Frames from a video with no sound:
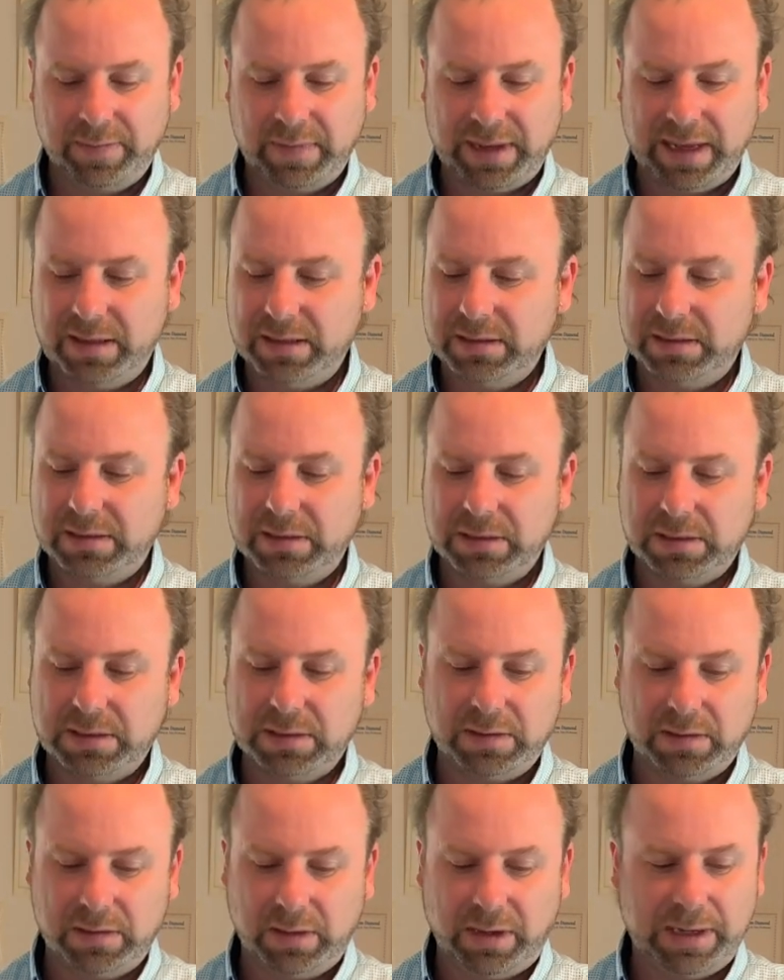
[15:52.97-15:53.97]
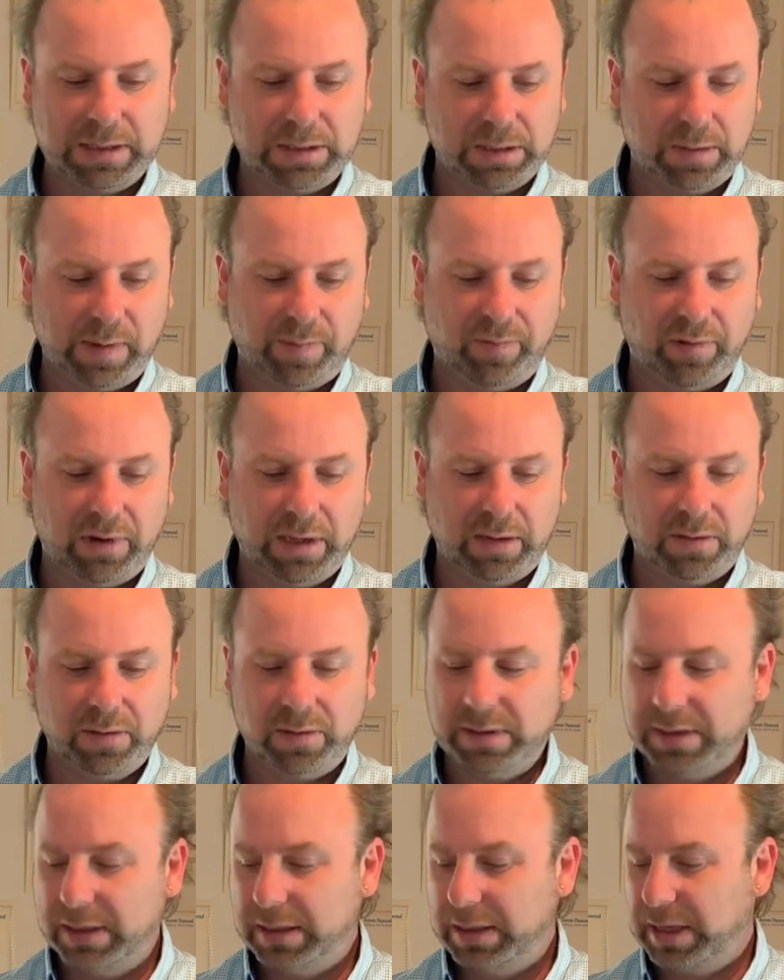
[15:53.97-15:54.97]
Allison's line should be pretty
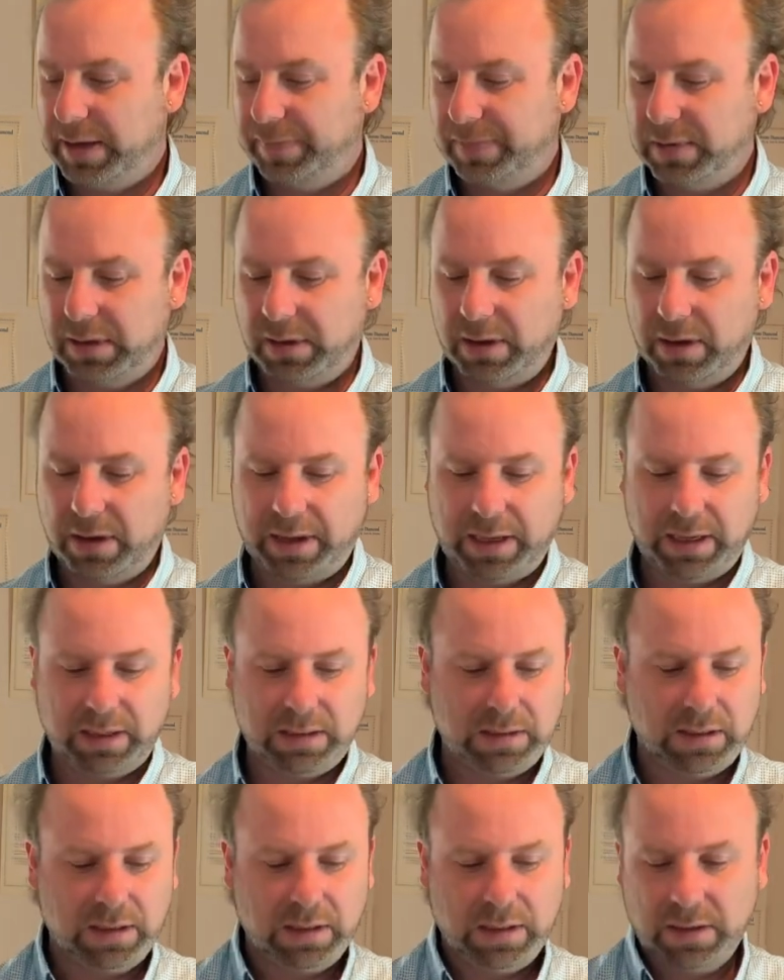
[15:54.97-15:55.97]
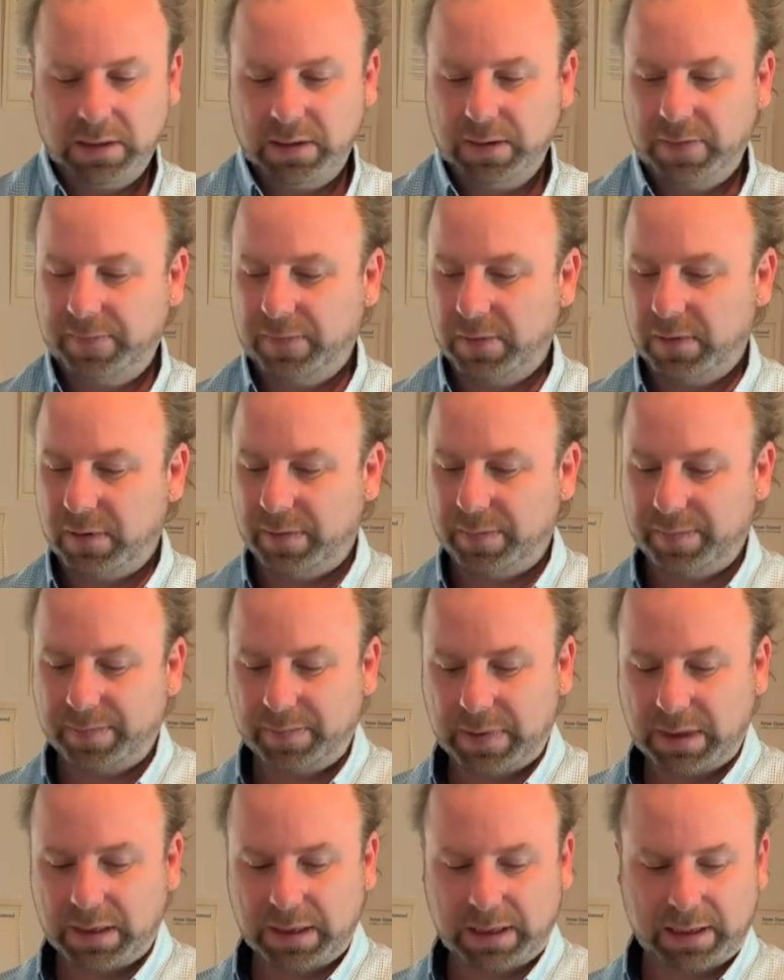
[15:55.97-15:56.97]
good. Then you have the line
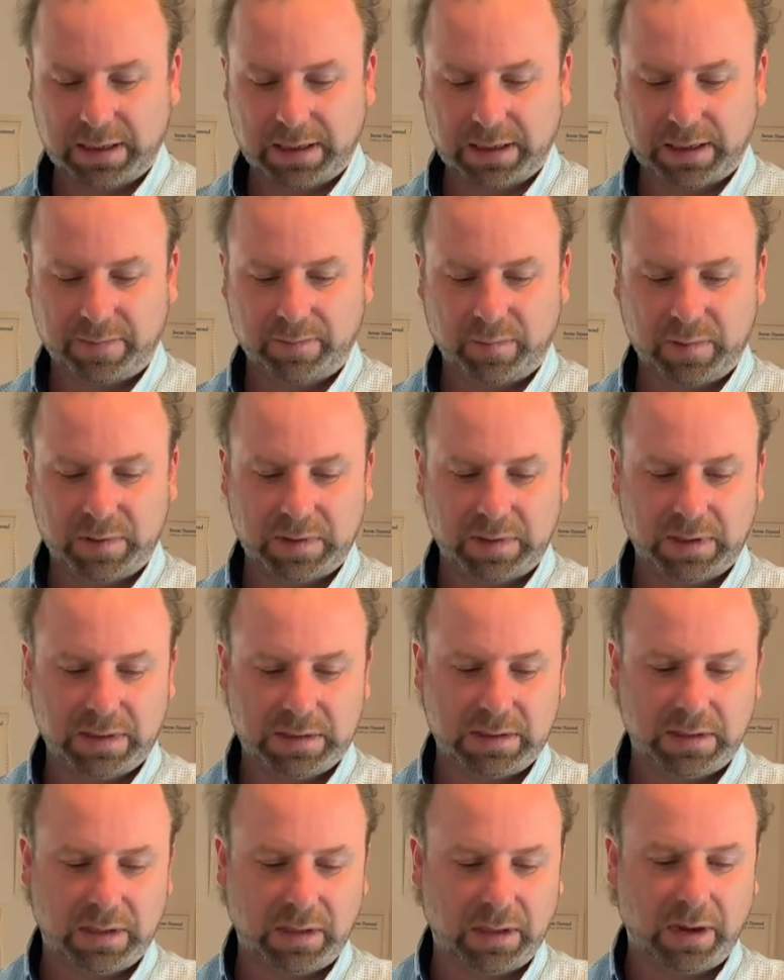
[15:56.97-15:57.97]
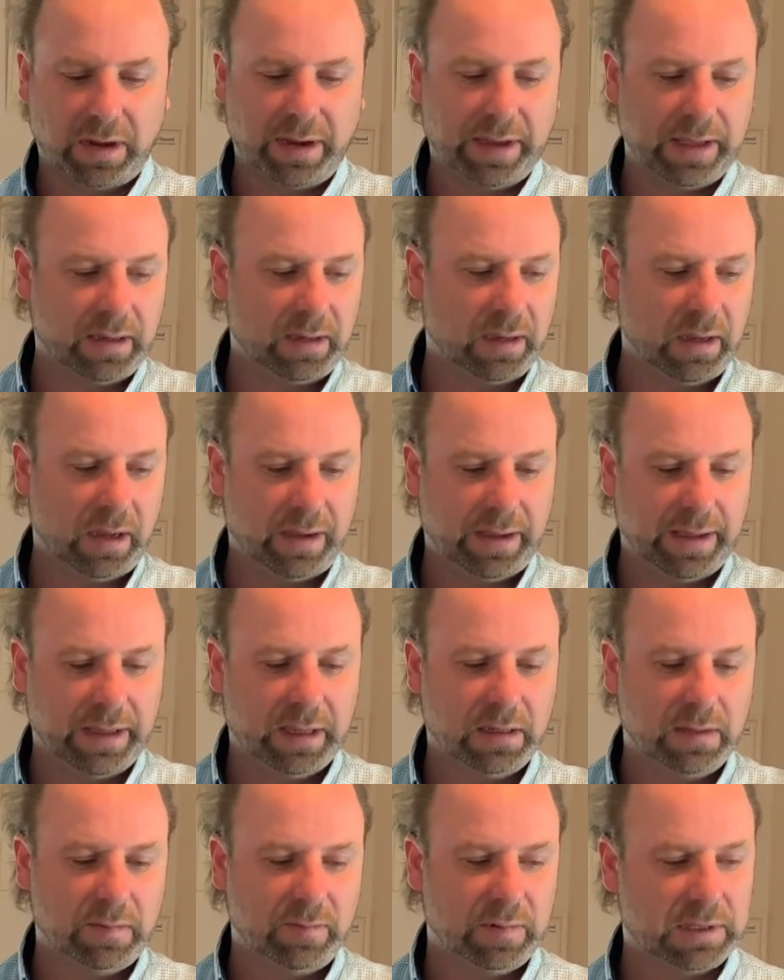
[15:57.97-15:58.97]
from, which is the Gaian
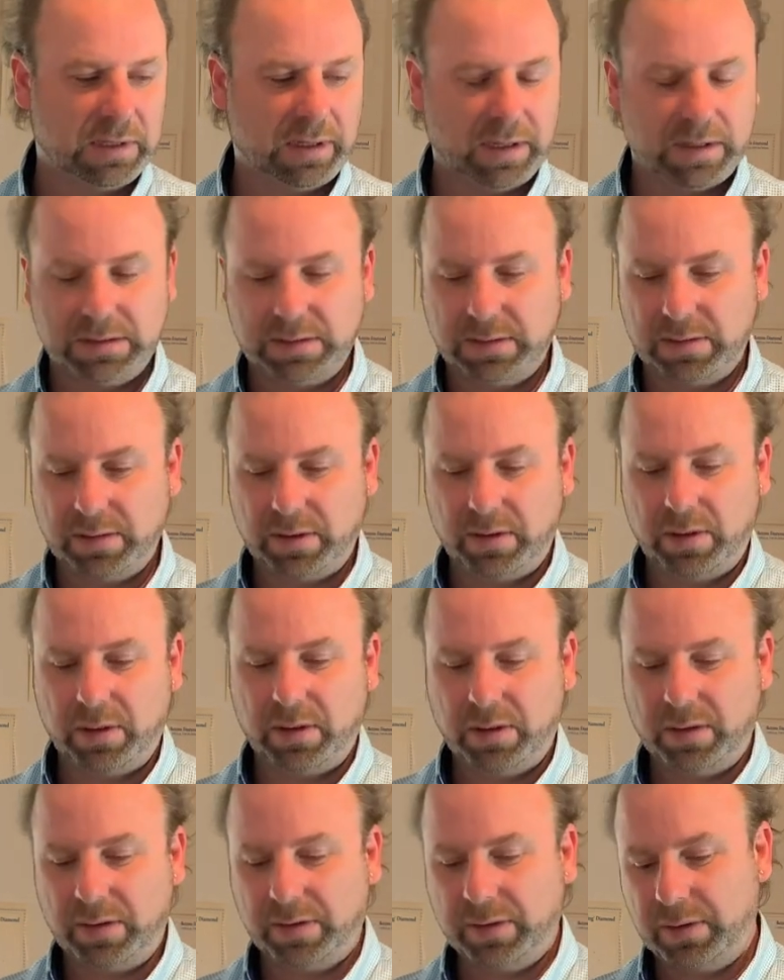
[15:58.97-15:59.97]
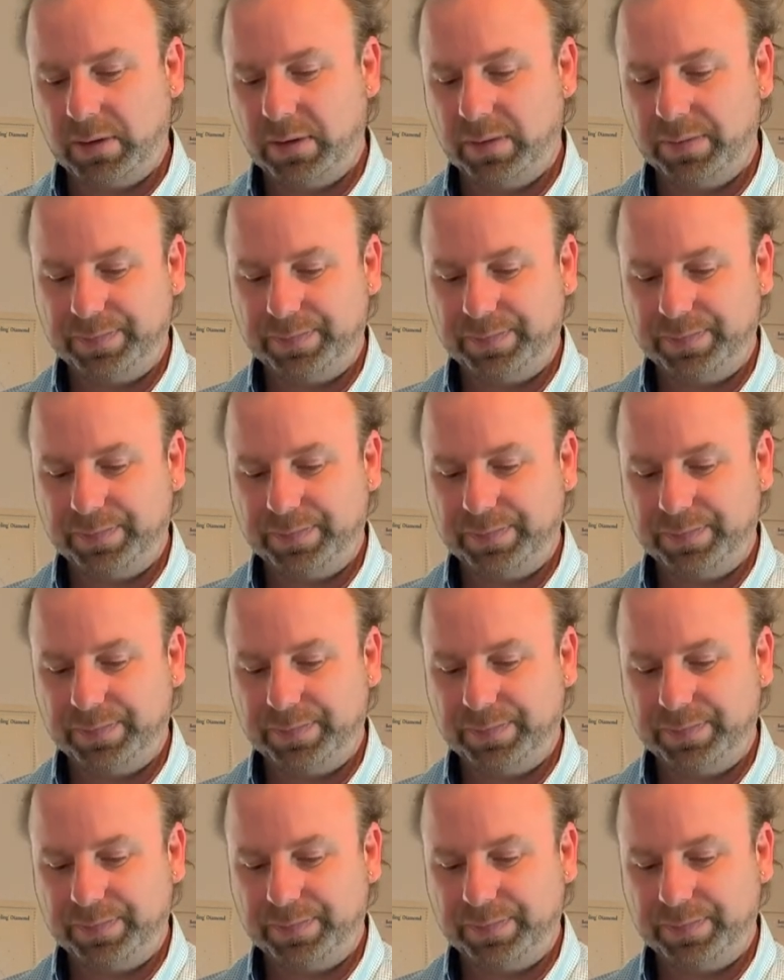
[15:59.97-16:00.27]
line, which goes to the earth,